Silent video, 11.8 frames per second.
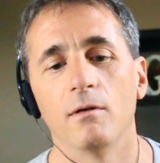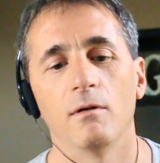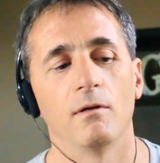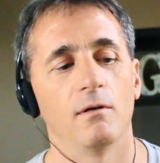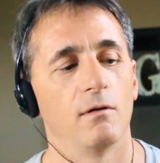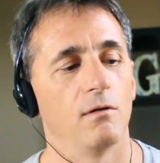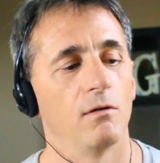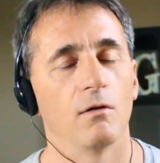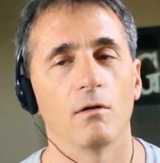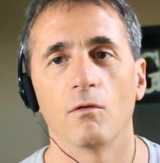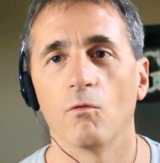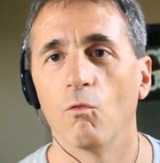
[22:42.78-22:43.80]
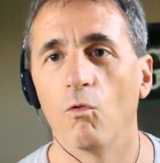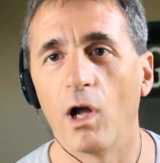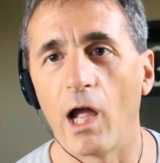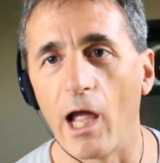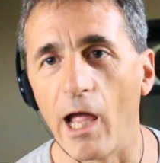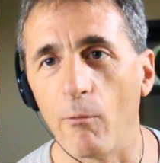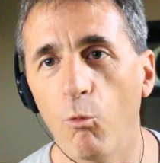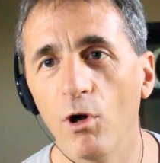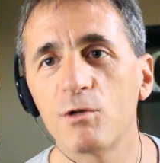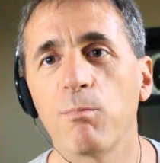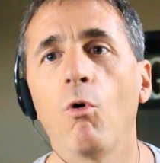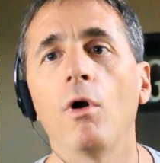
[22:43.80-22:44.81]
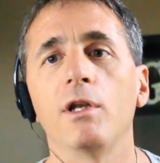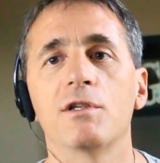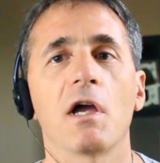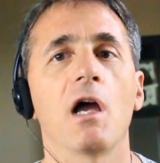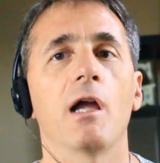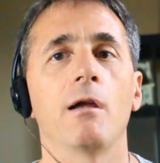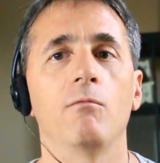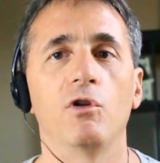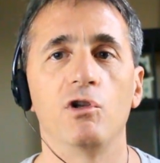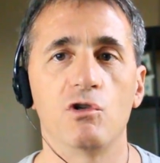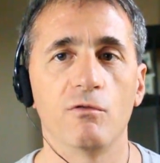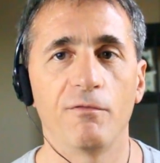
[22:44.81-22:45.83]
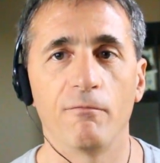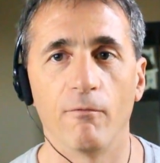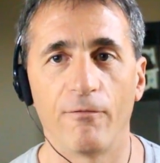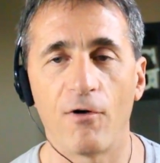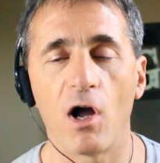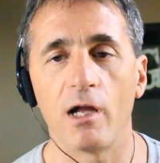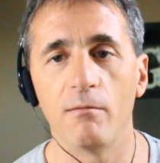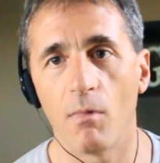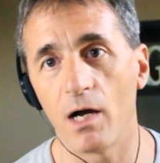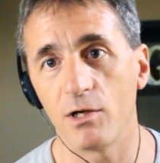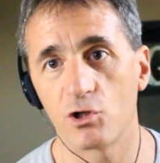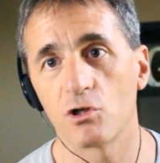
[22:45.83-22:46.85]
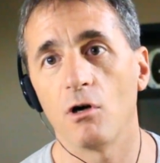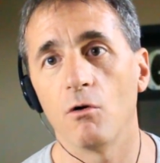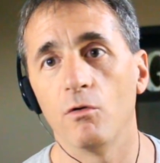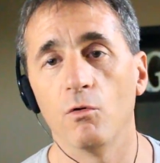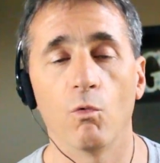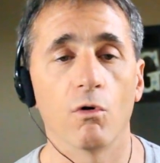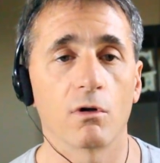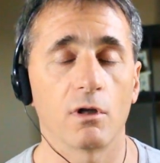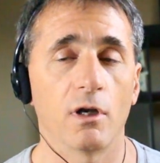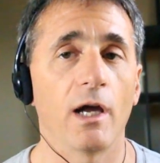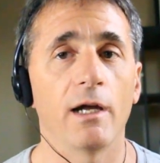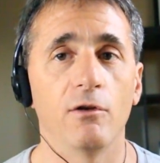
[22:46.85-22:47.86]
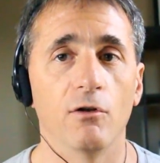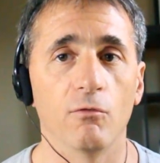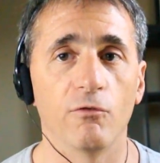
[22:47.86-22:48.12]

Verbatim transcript: Yeah, yeah. At which point in time did you find my show and the work that I do?